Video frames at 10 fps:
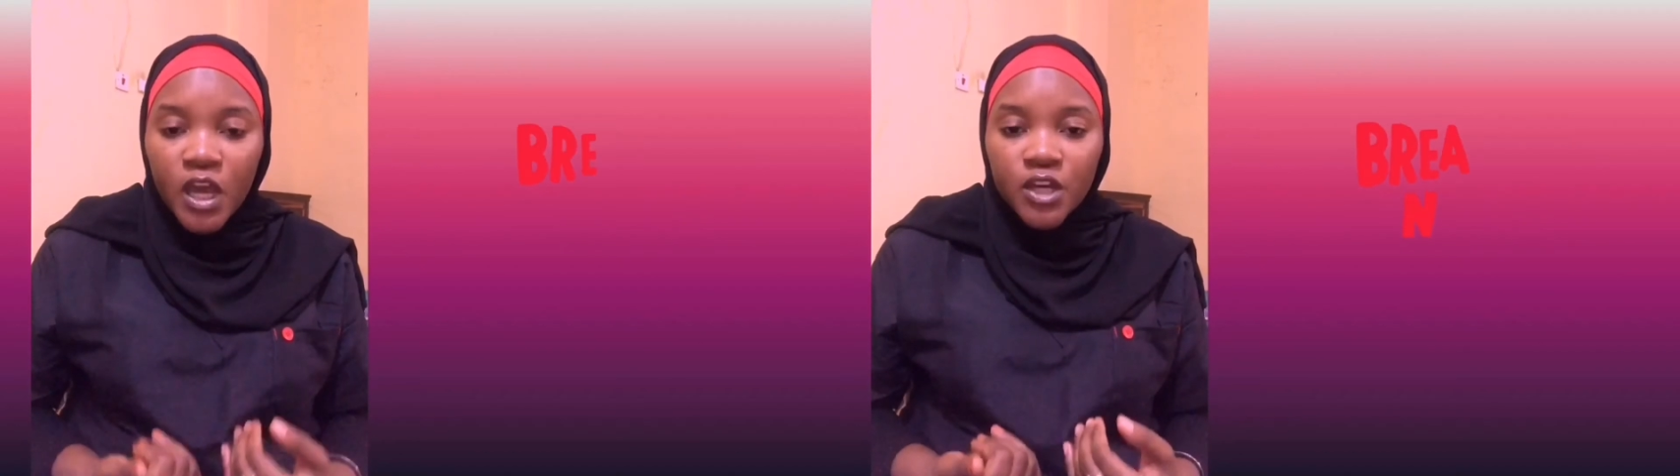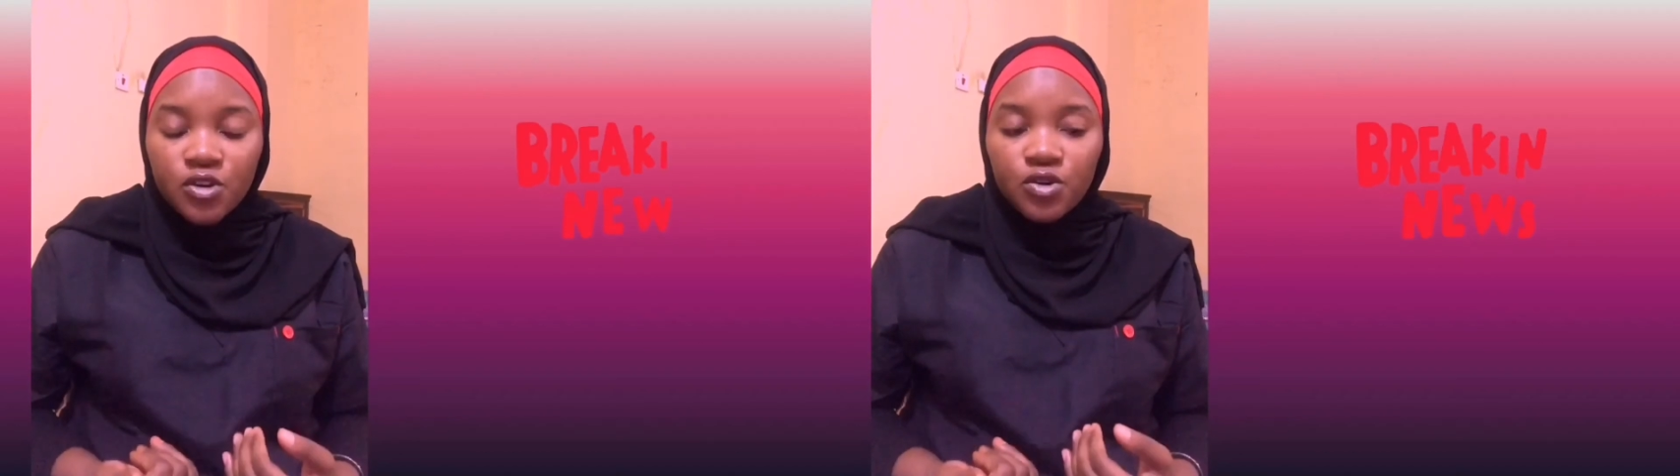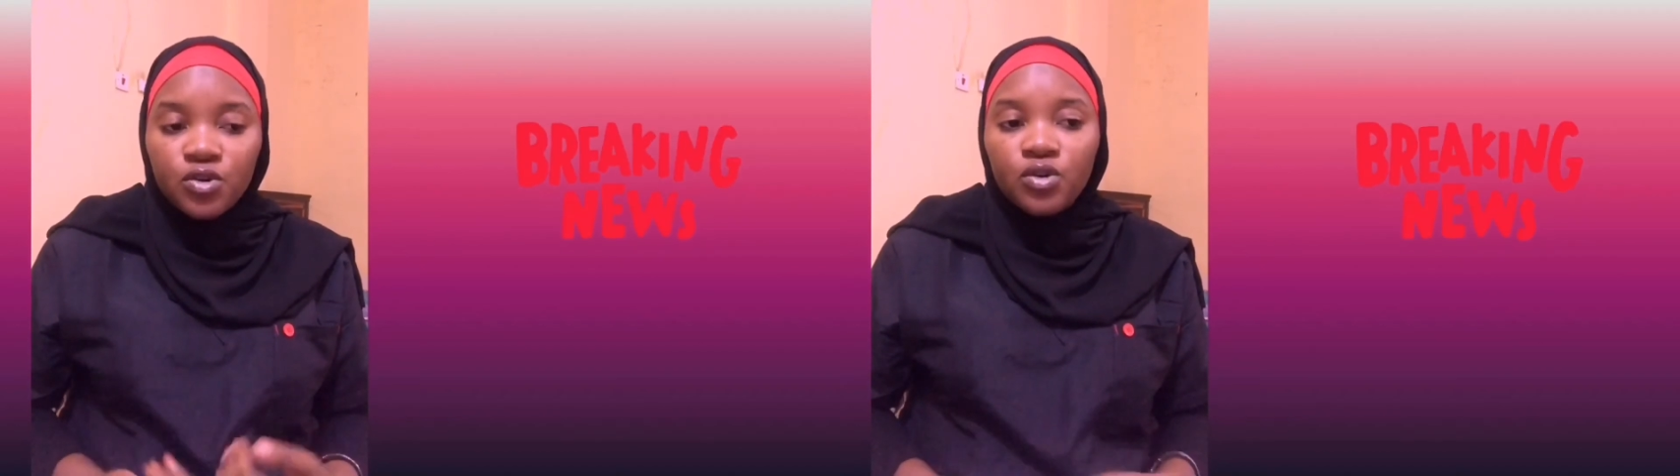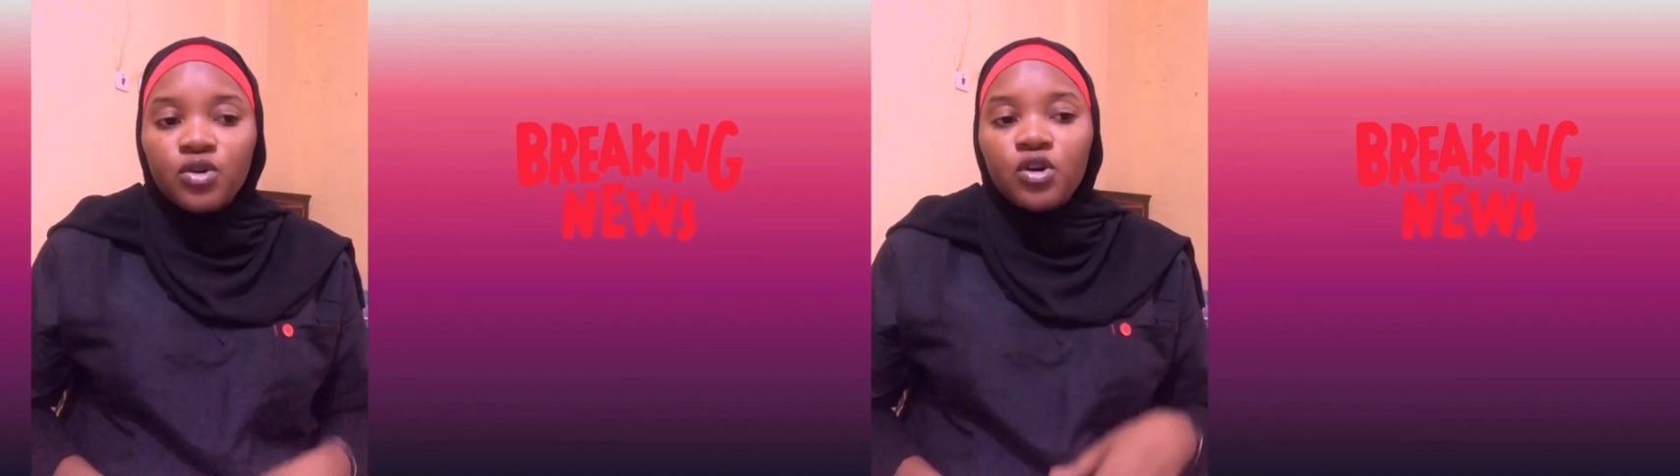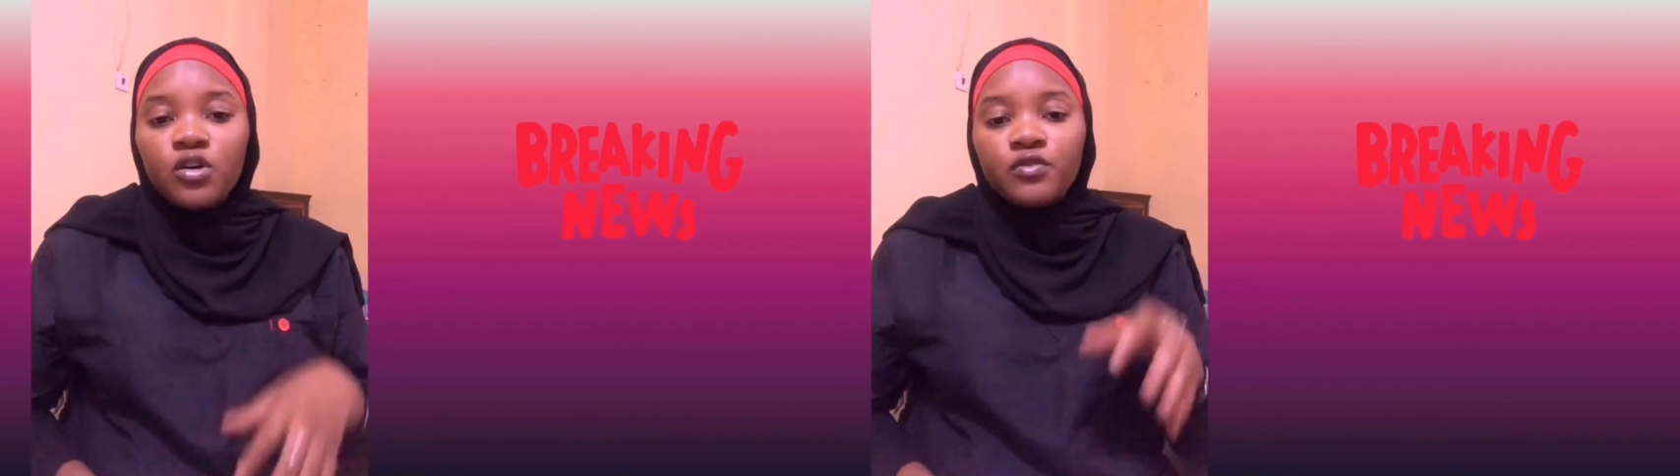You know,
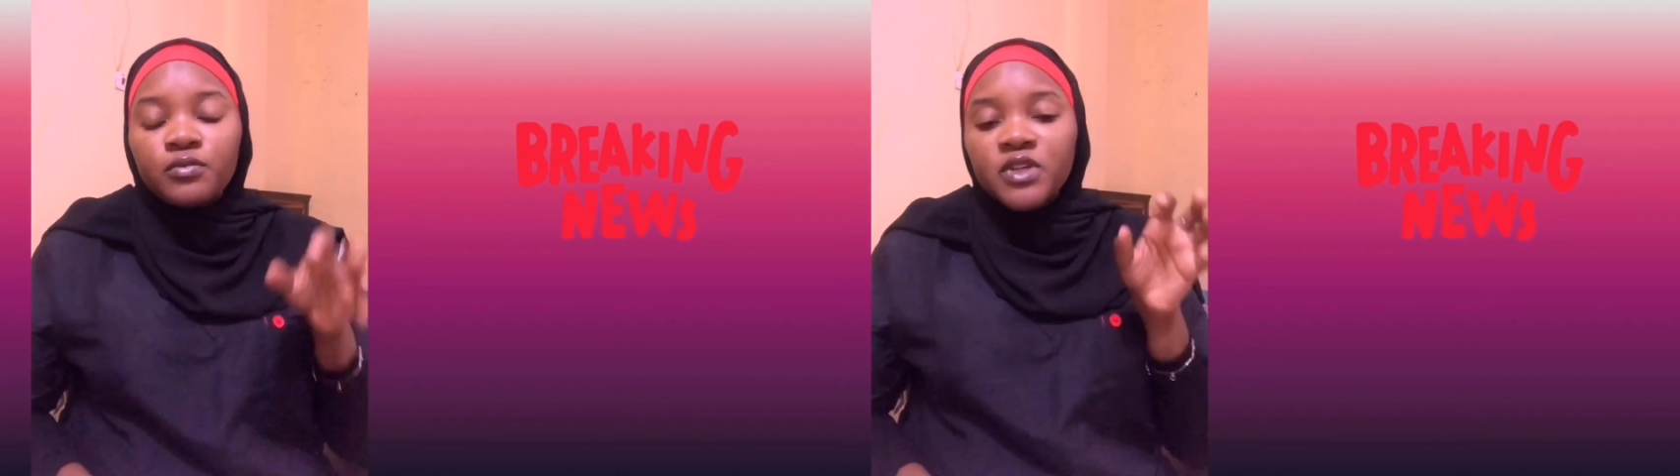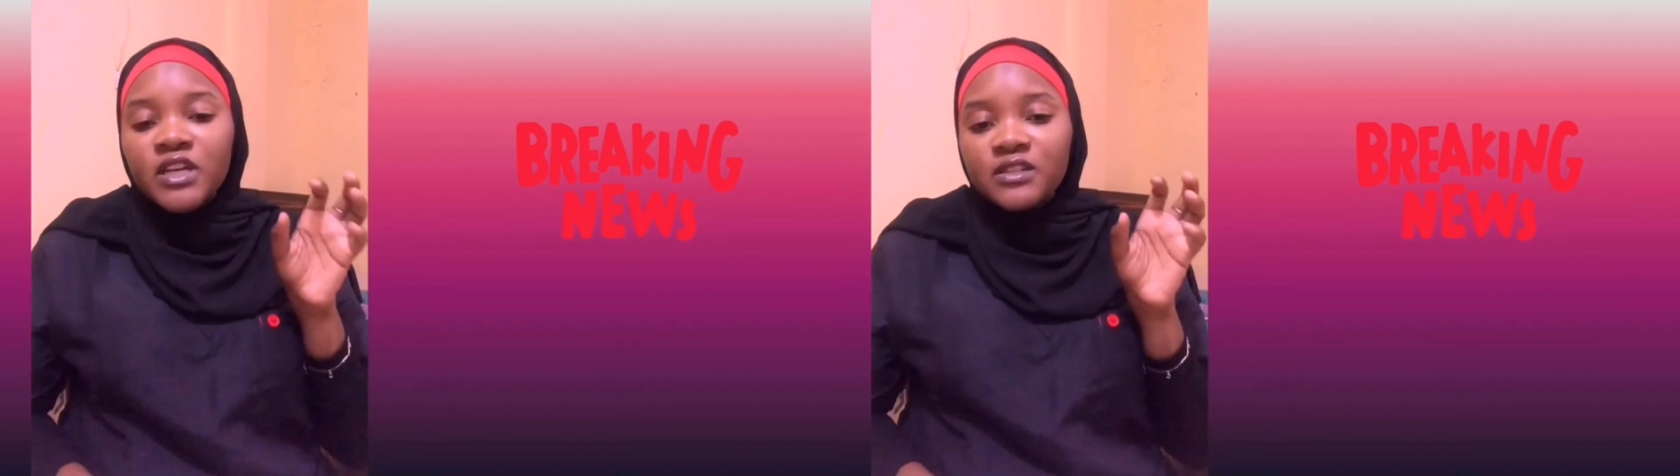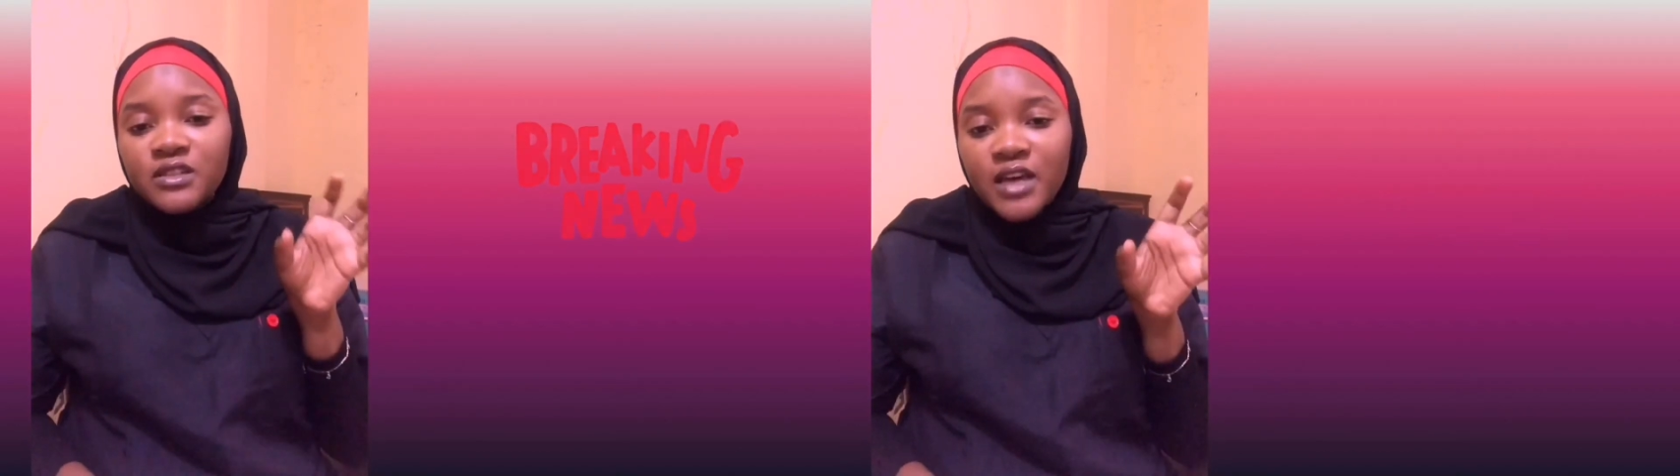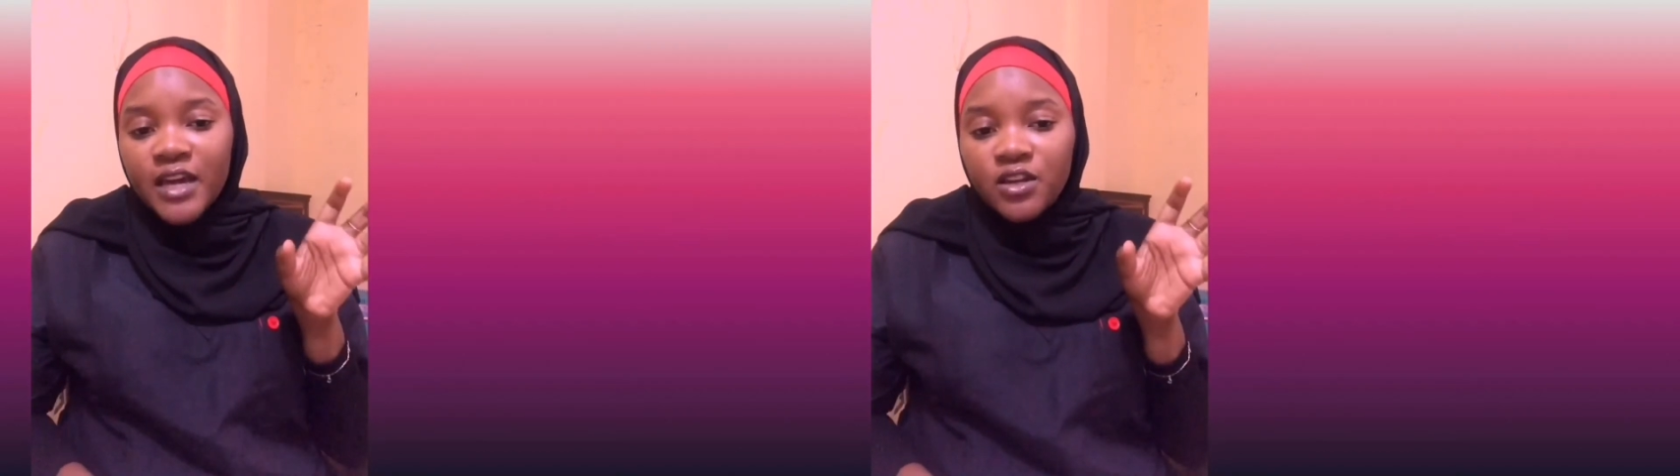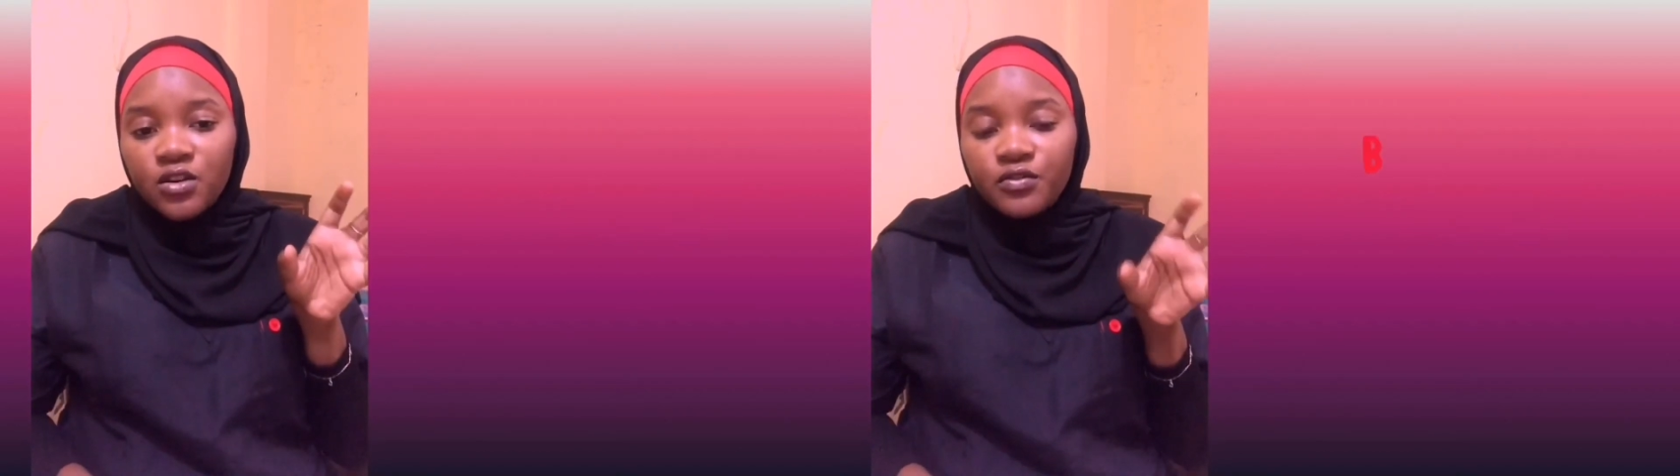from the inside